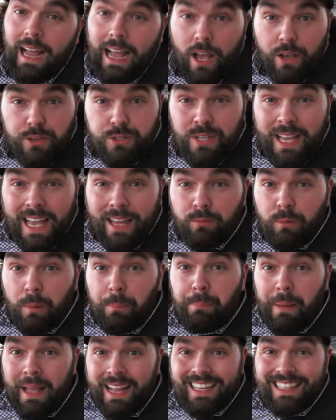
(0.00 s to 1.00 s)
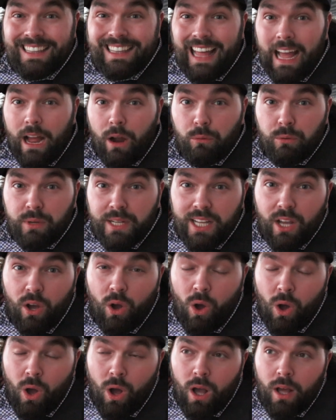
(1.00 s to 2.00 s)
I also had Rebecca Lowry
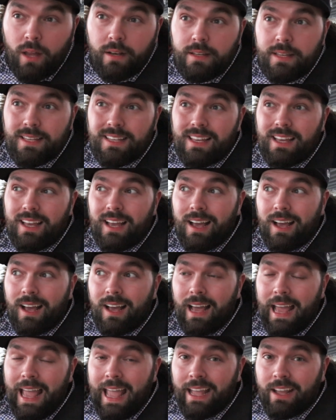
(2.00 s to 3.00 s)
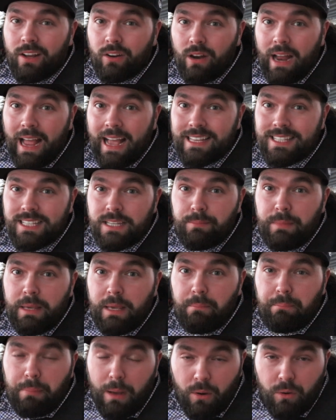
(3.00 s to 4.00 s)
on Anchor asking
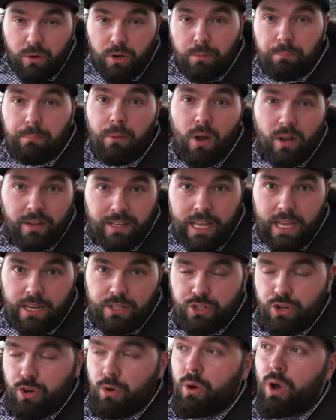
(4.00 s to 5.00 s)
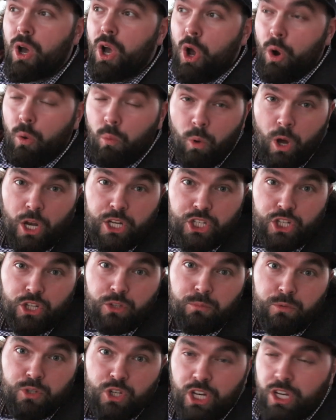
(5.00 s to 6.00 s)
me about her podcast show. What
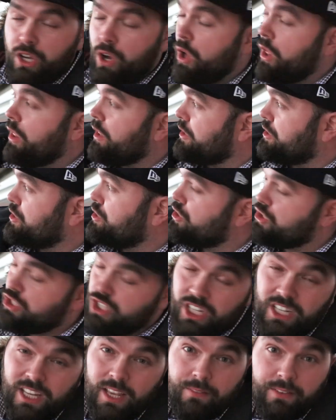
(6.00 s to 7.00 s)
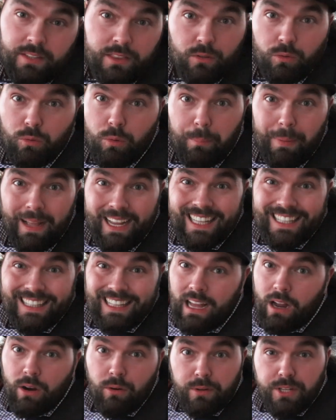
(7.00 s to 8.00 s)
should she call it? Should she give it the Rebecca
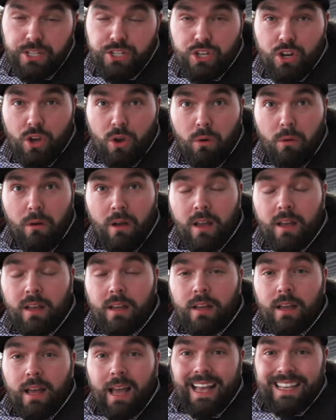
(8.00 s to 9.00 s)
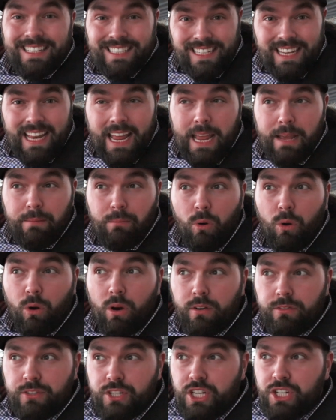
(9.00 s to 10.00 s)
Lowry Show as a name,
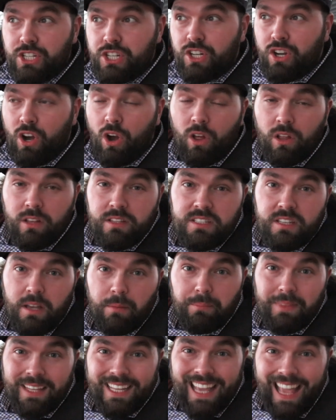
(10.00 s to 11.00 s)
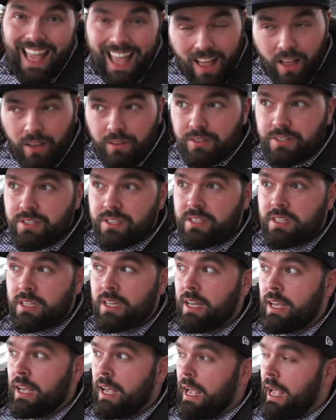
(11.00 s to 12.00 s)
or if she should call it something else?
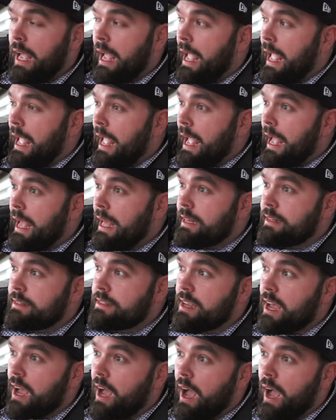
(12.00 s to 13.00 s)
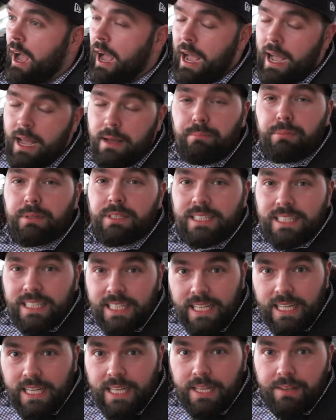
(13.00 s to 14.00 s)
And I
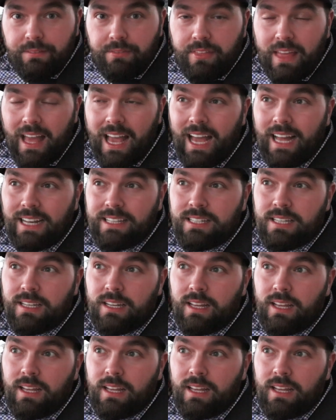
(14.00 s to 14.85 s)
believe that